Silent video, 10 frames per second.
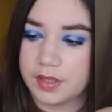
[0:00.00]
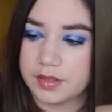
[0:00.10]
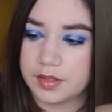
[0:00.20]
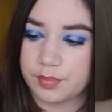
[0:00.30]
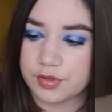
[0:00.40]

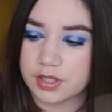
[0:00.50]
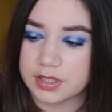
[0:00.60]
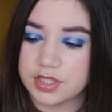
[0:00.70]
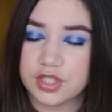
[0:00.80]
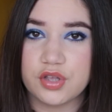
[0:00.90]
the product
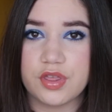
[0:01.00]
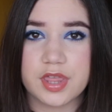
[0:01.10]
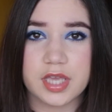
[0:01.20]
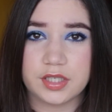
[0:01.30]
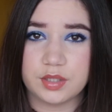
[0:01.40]
is too
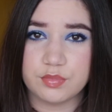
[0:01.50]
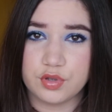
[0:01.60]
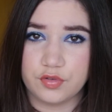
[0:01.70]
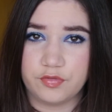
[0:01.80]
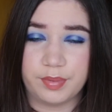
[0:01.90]
thick to
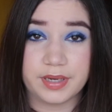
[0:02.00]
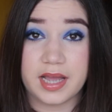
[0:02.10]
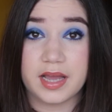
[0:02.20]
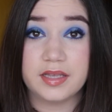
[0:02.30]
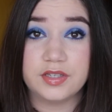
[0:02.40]
move, but
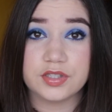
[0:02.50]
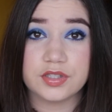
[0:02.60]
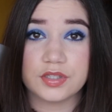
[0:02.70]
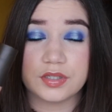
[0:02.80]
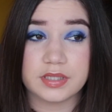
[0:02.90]
I
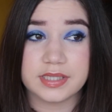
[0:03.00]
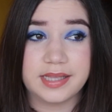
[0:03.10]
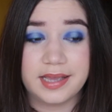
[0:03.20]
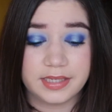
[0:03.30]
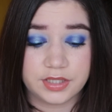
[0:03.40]
just
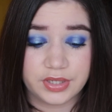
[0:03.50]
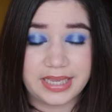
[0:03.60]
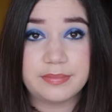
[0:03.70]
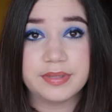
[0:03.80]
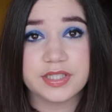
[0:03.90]
decided to
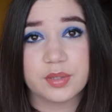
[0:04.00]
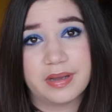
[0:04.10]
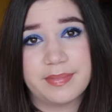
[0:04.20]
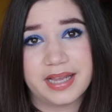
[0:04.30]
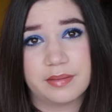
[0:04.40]
keep this on
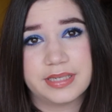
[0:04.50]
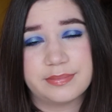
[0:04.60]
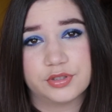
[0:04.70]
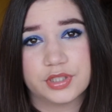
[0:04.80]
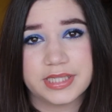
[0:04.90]
my makeup
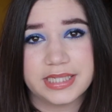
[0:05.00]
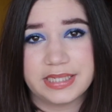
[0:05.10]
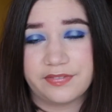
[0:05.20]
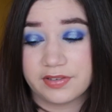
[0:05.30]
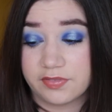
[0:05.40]
table to
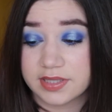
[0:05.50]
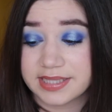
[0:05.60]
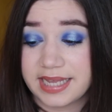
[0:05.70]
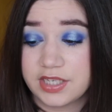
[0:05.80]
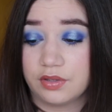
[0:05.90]
see if it will
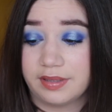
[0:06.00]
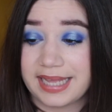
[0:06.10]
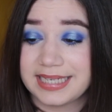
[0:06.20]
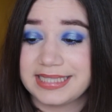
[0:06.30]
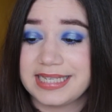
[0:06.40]
settle,
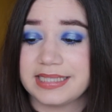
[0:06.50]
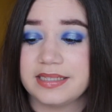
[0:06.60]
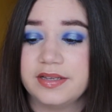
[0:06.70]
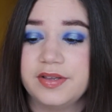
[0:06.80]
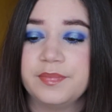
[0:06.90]
and it did.
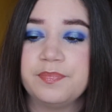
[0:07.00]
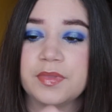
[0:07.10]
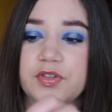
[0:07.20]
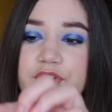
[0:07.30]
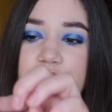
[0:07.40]

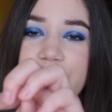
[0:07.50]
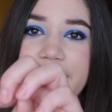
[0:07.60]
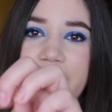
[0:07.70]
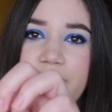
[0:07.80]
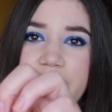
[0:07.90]
So
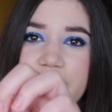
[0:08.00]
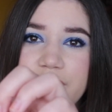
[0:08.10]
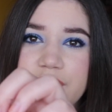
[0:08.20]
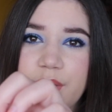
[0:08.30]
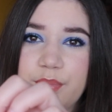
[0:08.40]
now I
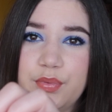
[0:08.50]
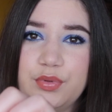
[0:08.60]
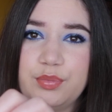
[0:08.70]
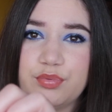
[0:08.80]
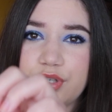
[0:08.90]
used up all
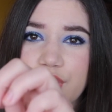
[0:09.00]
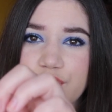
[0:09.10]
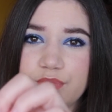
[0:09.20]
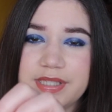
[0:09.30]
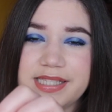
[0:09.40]
the product
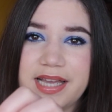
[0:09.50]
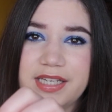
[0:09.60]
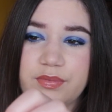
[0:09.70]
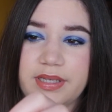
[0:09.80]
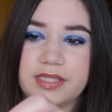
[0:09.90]
from the
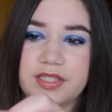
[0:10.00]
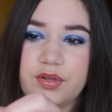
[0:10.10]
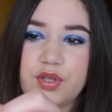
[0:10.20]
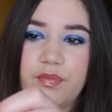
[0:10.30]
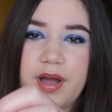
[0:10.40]
side of it,
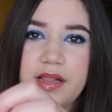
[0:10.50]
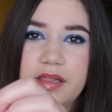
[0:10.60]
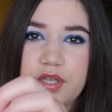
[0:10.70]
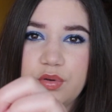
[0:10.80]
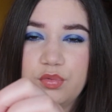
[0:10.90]
so while
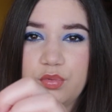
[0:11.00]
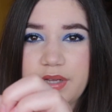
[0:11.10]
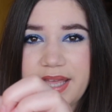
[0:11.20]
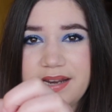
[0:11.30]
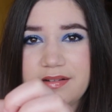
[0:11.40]
you
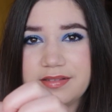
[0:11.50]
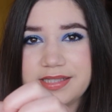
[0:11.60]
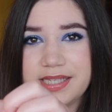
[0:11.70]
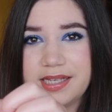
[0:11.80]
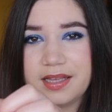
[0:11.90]
cannot
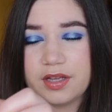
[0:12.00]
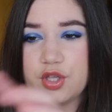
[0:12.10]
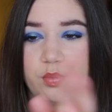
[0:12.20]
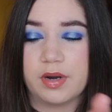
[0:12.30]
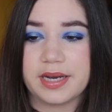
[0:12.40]
see like a
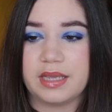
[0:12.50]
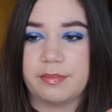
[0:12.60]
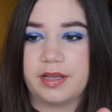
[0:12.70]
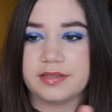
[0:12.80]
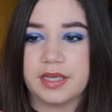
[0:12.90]
new marking
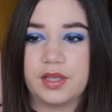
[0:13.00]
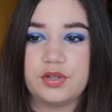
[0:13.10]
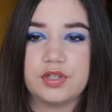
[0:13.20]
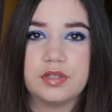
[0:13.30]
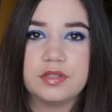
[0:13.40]
because I
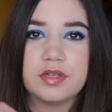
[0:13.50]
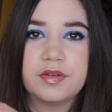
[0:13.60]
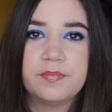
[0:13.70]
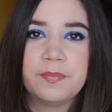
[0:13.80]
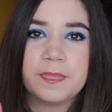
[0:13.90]
couldn't,
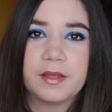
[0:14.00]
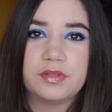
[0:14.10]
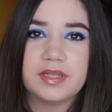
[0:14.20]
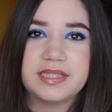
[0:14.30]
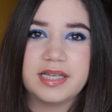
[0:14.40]

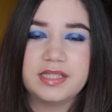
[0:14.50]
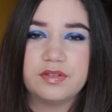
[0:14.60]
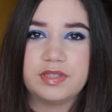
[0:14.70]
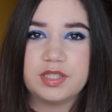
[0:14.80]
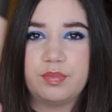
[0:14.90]
on the sides of this